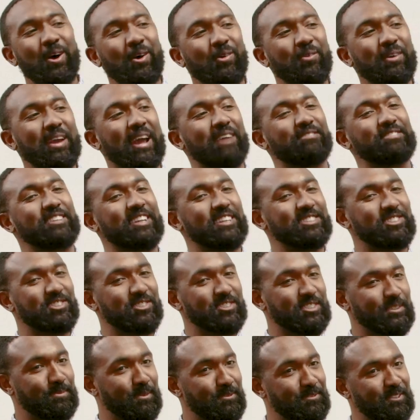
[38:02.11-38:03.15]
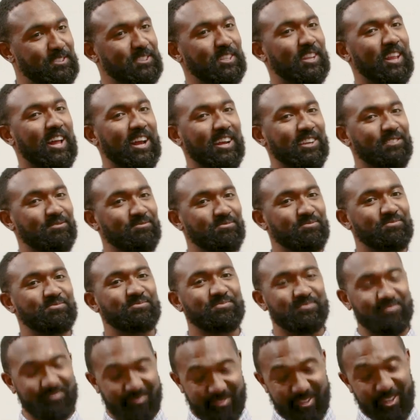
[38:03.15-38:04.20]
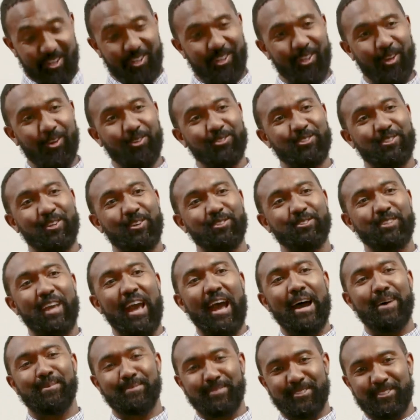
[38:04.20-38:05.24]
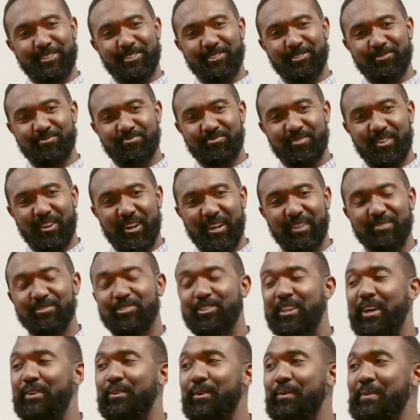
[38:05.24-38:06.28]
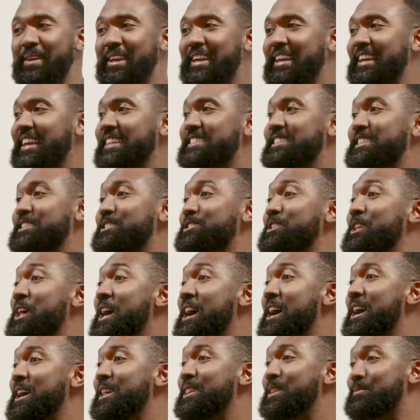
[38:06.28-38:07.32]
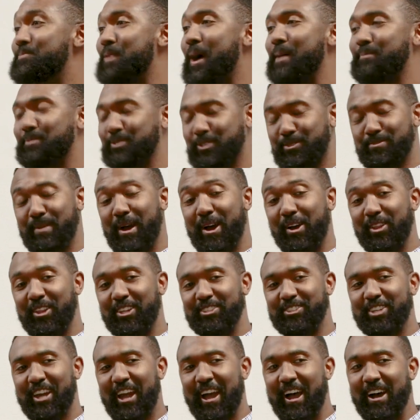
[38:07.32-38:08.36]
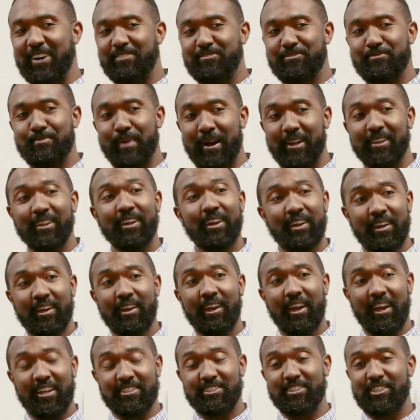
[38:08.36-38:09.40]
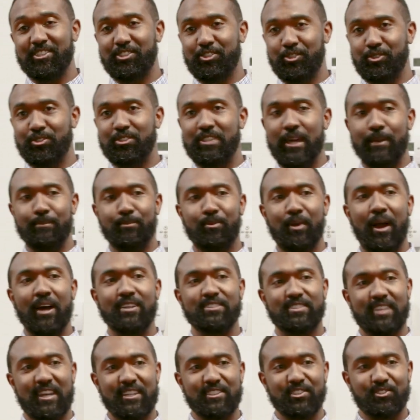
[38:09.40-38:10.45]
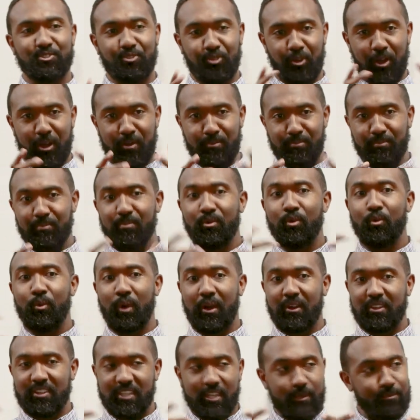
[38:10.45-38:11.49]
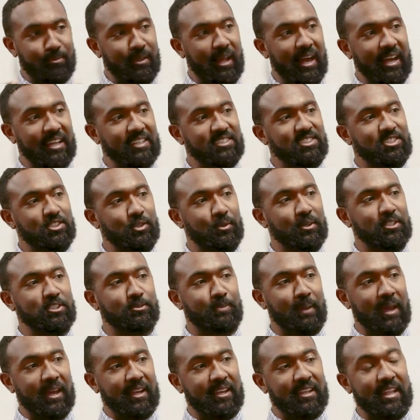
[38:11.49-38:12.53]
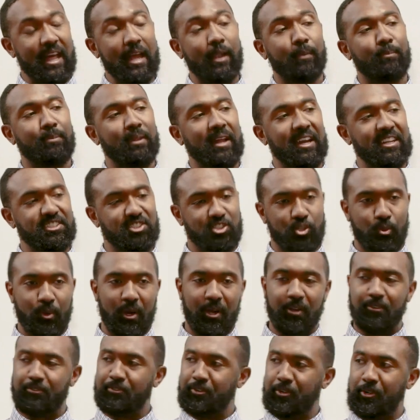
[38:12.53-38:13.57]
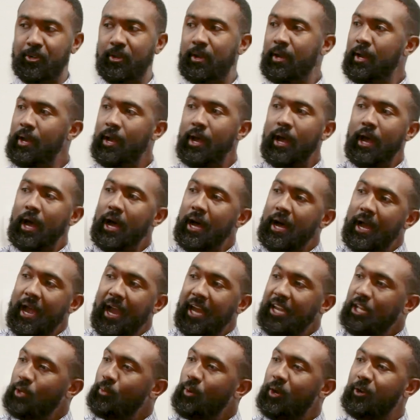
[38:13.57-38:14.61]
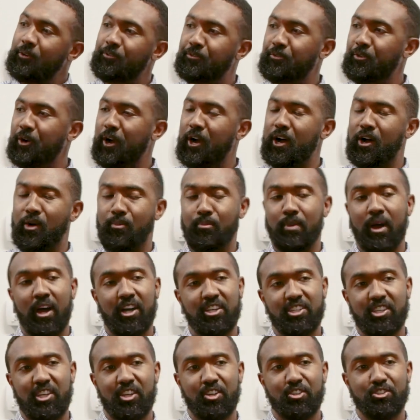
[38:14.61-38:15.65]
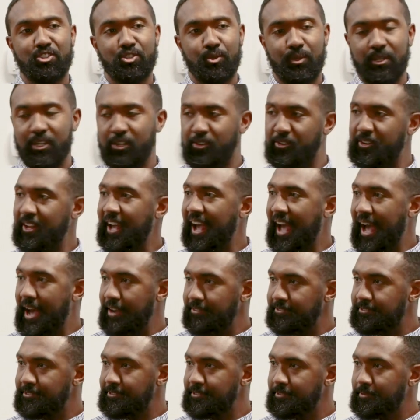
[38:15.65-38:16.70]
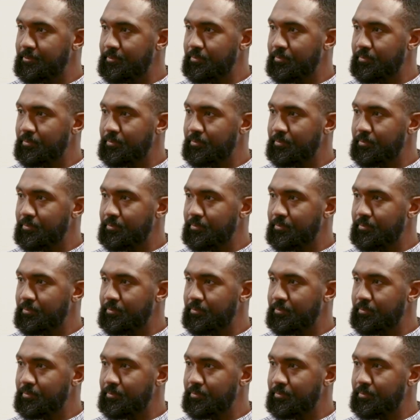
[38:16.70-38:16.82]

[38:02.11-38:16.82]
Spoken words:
we have to get you in some Invisalign, close those gaps, all right, so that way we can get the proper smile that you have. But it's a 2-step process from wearing the appliance to expand. That appliance, you wear it for anywhere from a year to a year and a half.